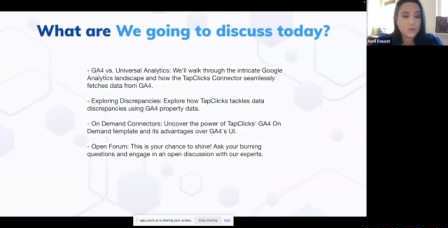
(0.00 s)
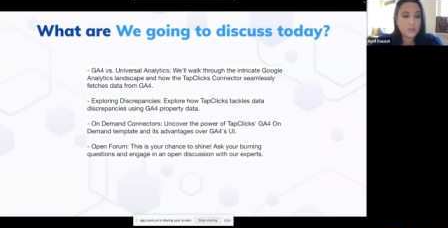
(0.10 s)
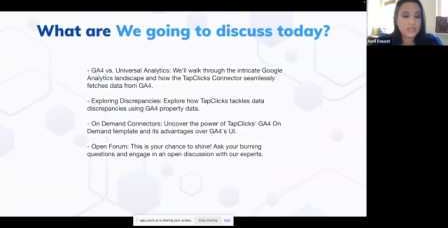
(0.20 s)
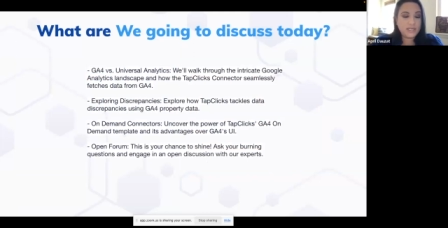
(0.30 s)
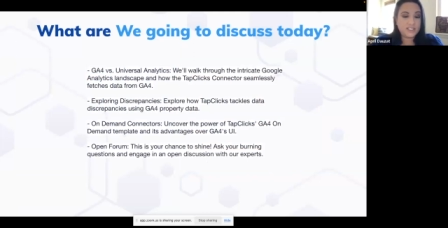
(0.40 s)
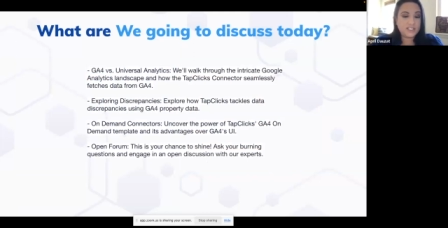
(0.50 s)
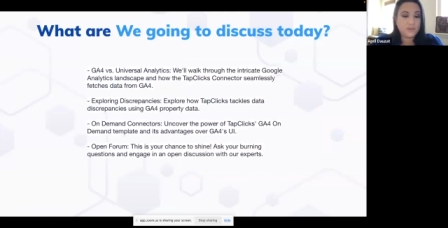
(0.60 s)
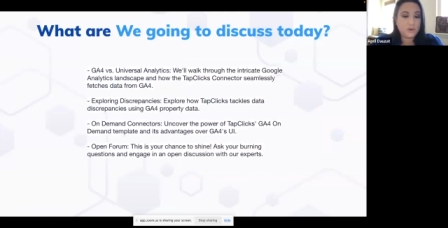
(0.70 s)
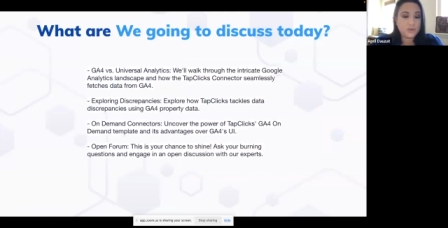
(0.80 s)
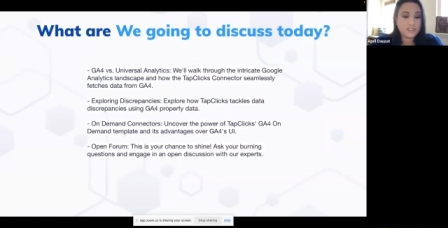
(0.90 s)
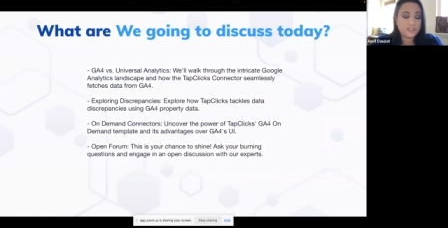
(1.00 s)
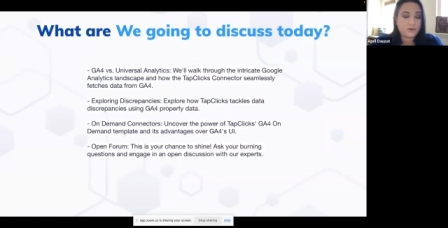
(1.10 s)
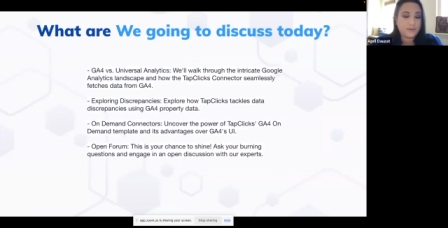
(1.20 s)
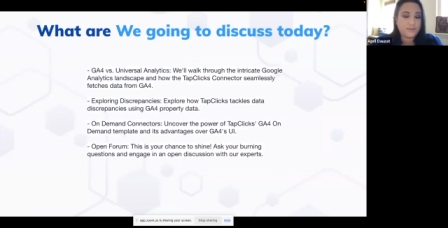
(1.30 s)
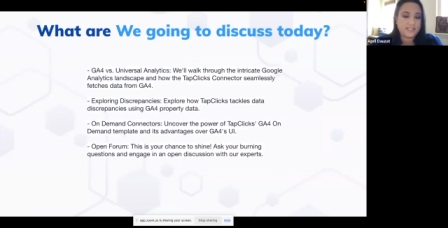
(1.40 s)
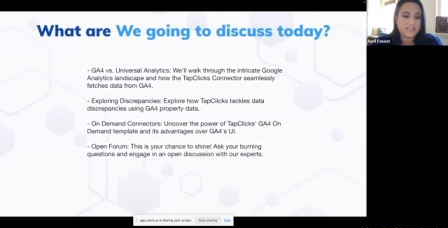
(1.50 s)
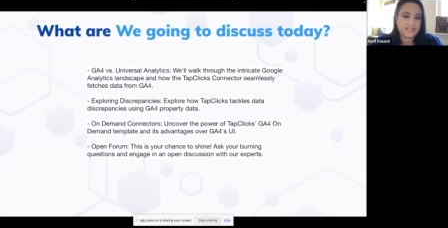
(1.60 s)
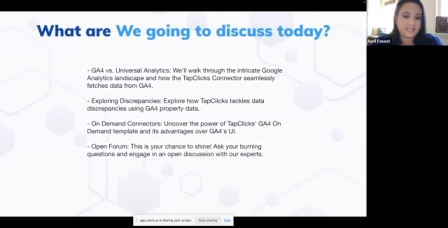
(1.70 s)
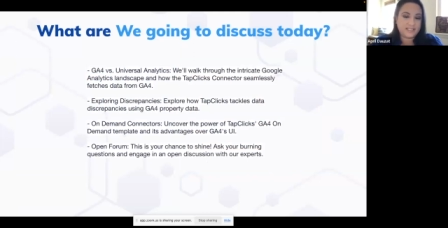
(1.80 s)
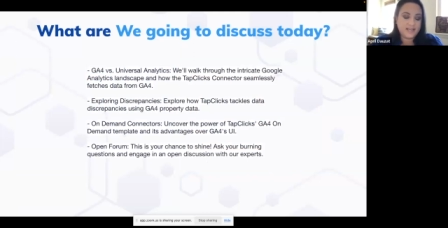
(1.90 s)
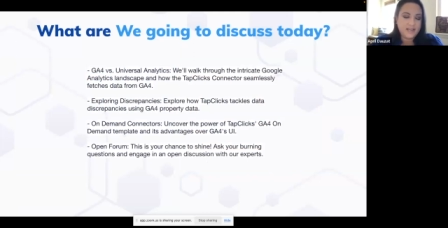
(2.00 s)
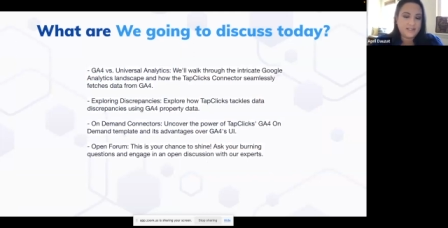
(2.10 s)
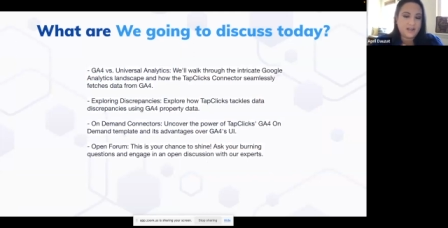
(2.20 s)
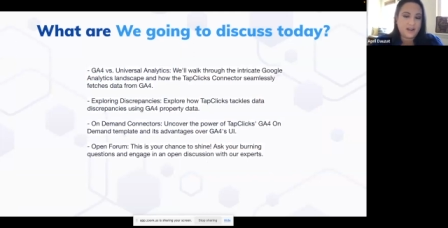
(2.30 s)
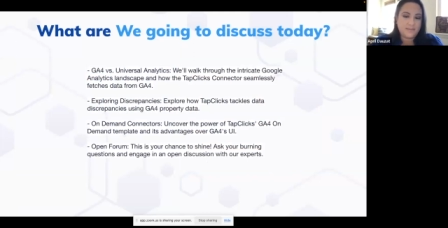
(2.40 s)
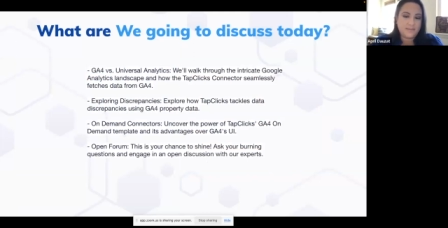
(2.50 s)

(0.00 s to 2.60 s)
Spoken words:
We're going to explore discrepancies, talk